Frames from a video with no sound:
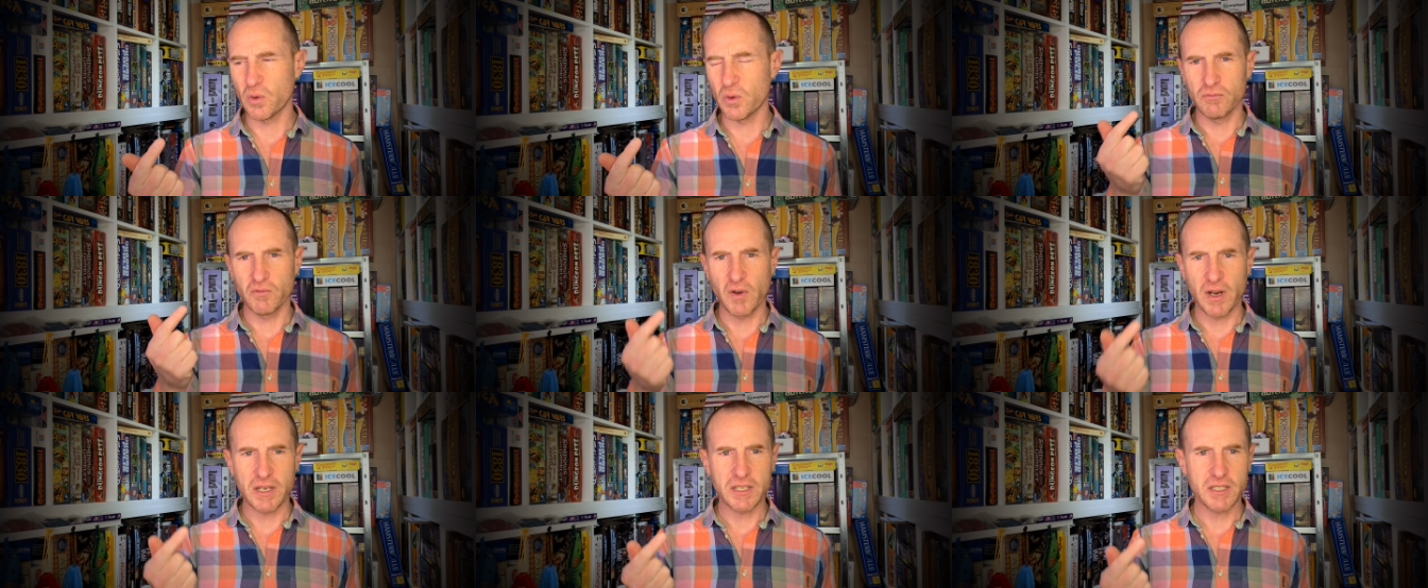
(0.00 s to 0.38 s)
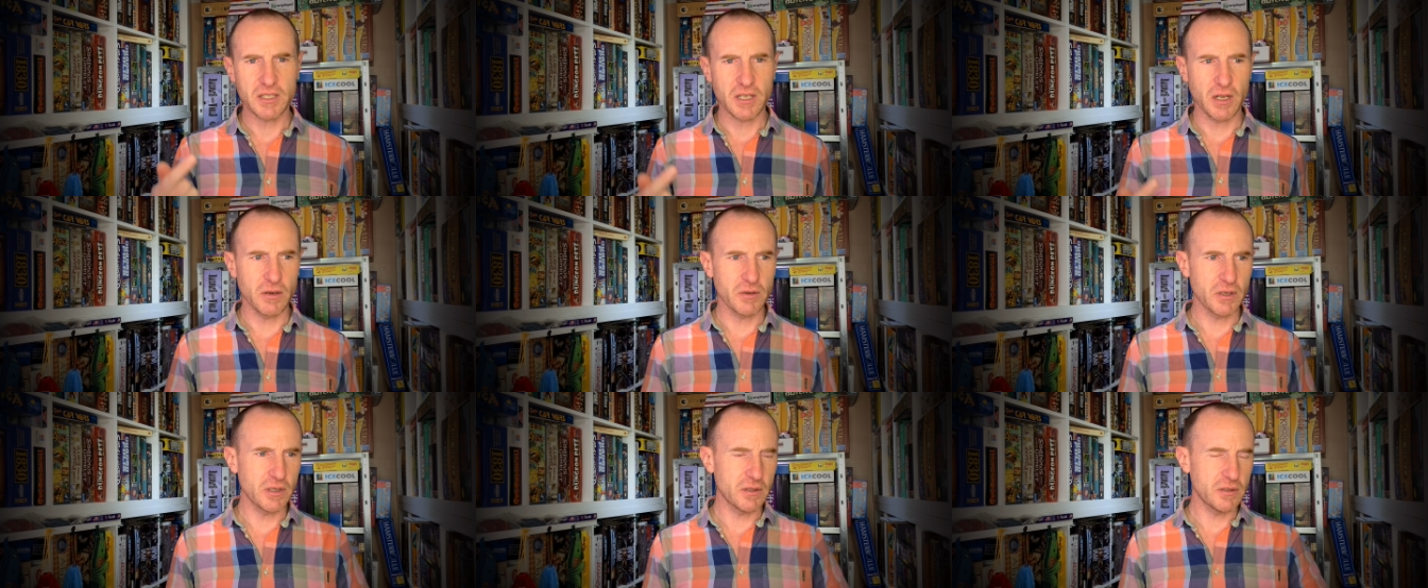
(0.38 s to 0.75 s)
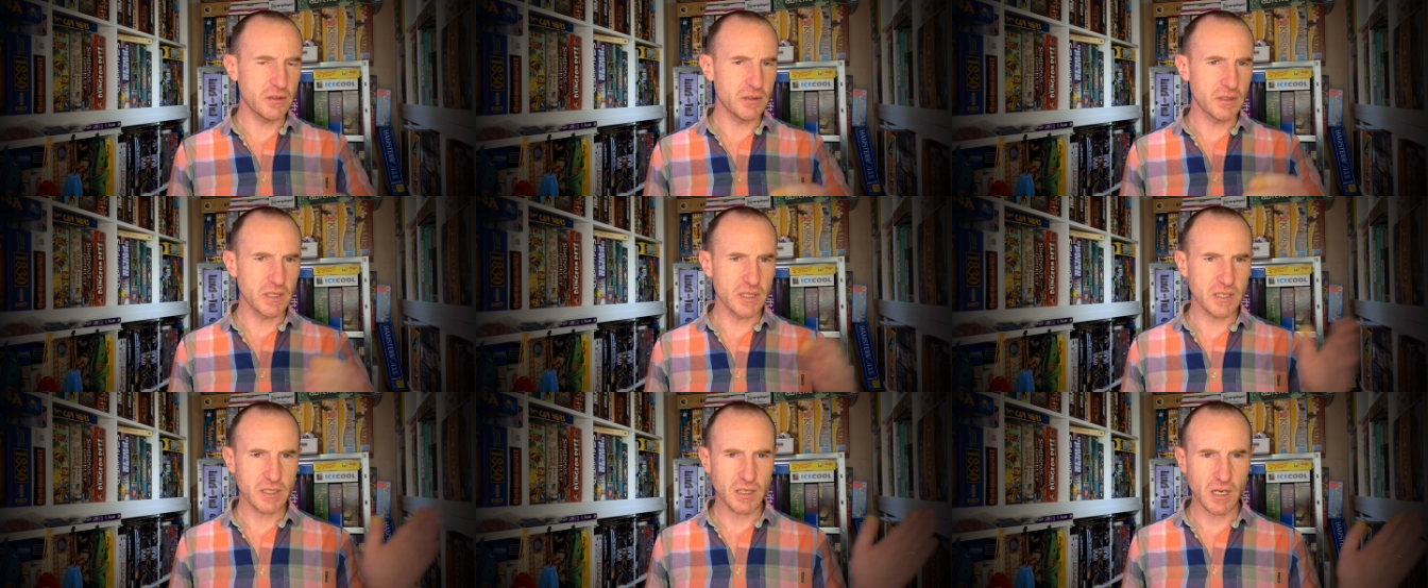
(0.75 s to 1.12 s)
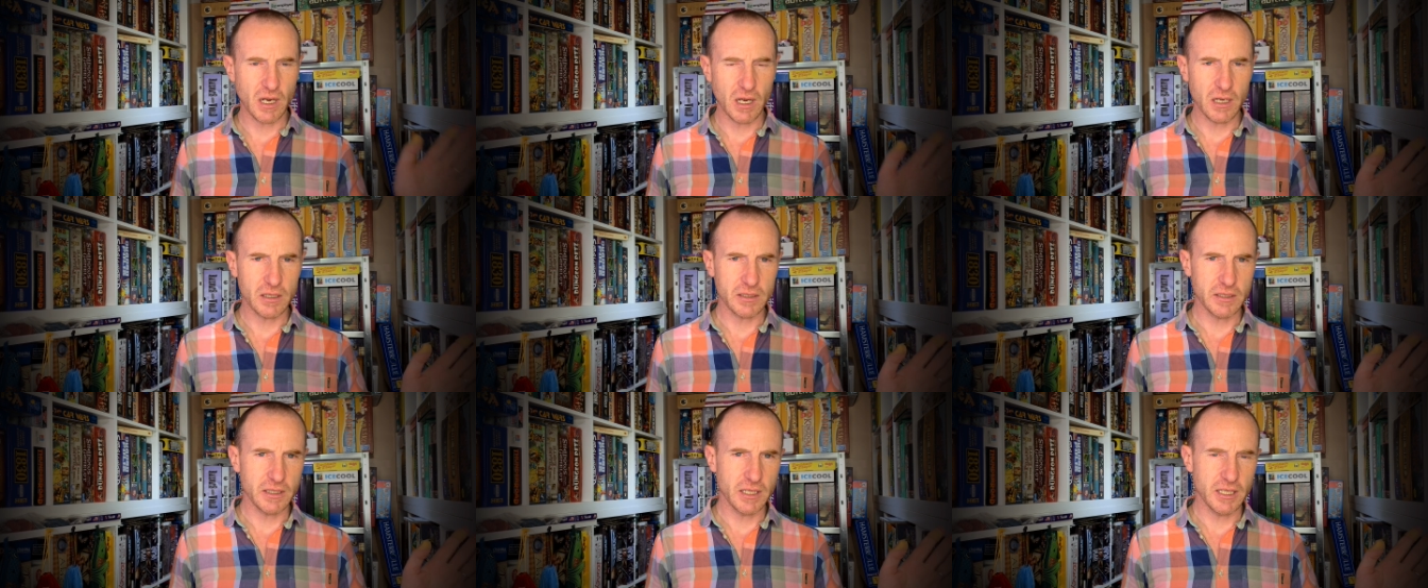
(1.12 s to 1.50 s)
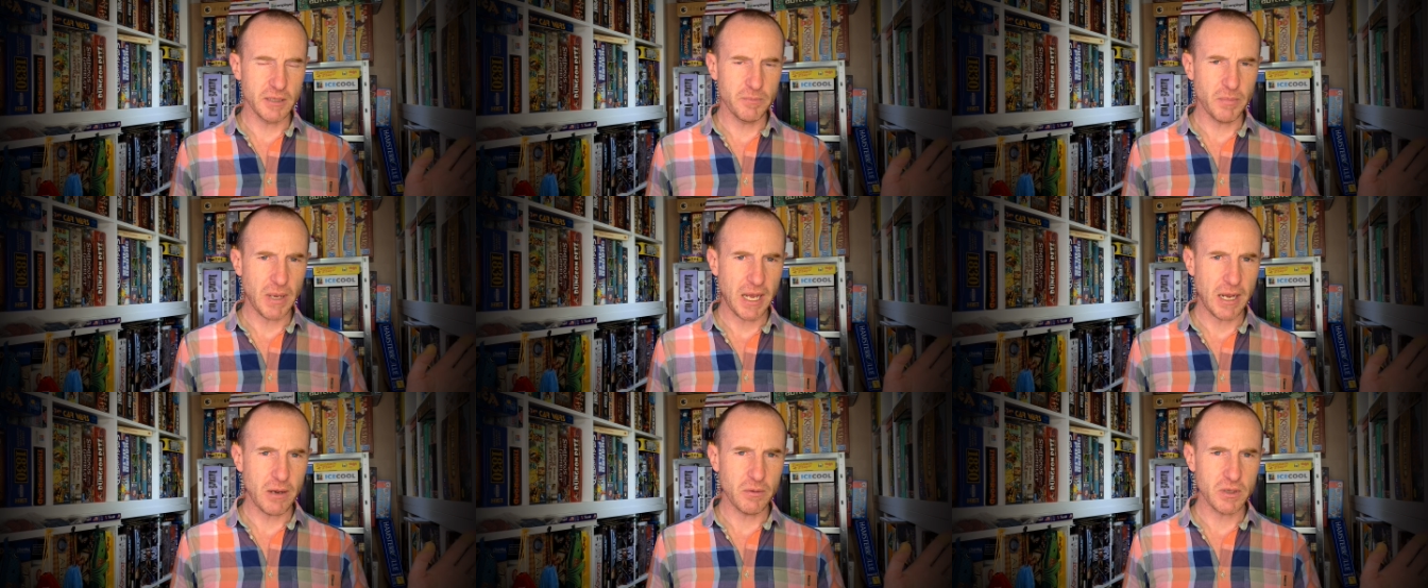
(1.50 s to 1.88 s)
race token, discard the
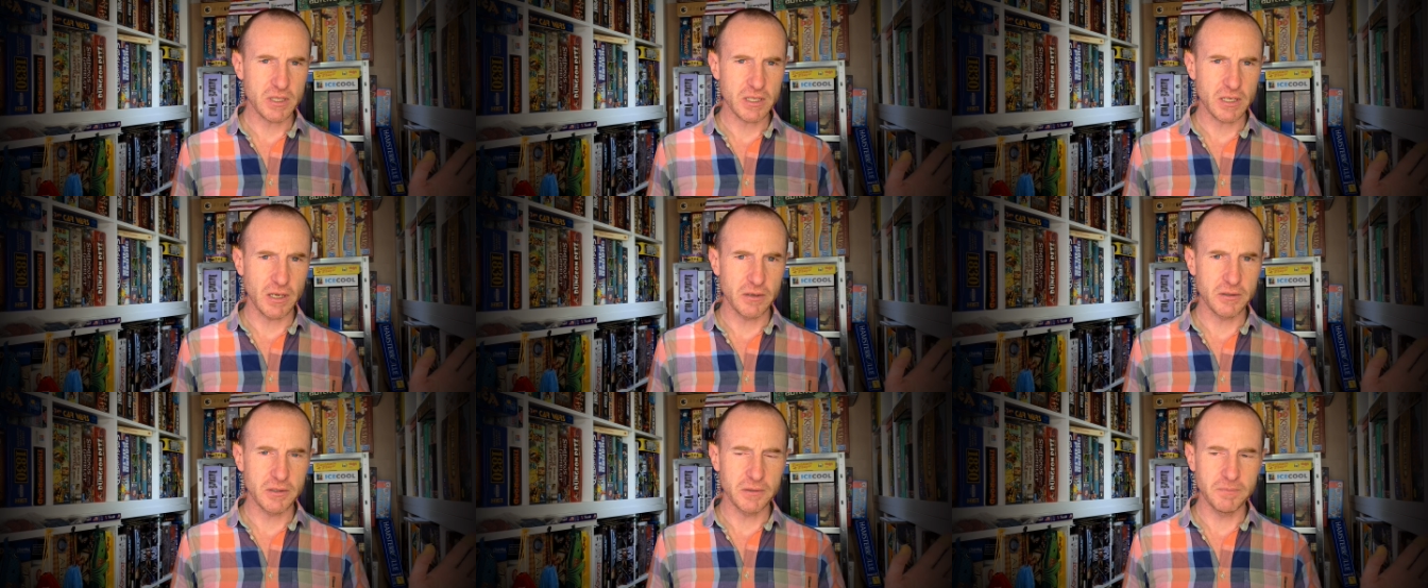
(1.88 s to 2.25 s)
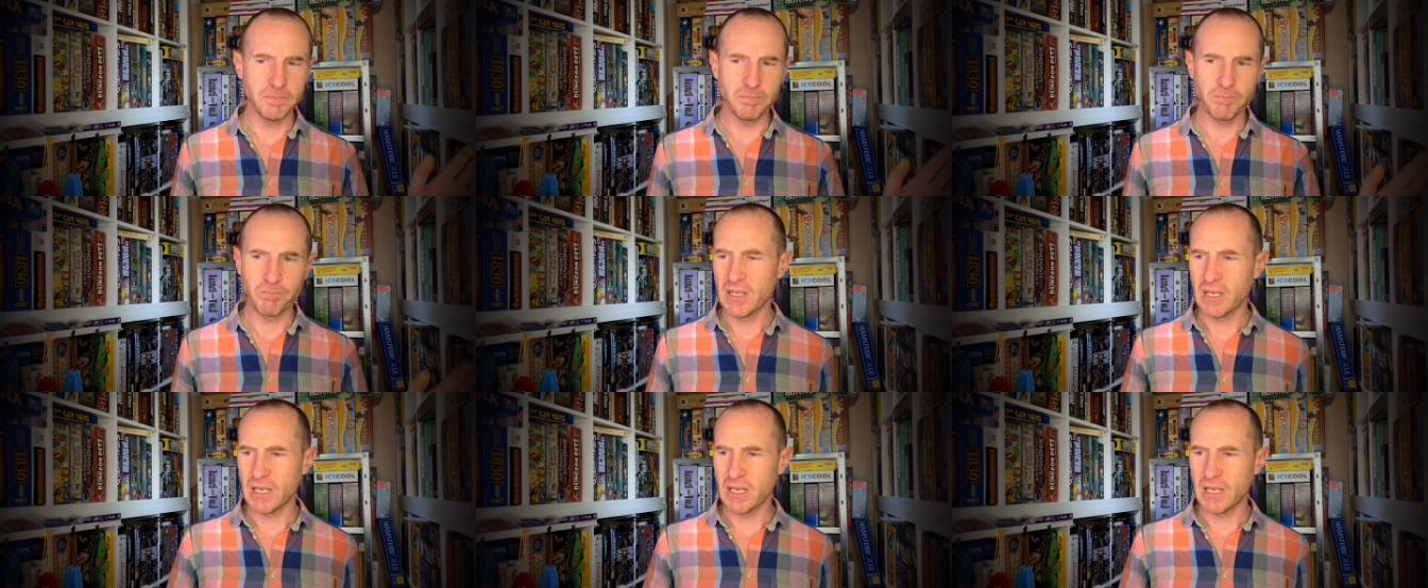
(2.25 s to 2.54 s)
power token,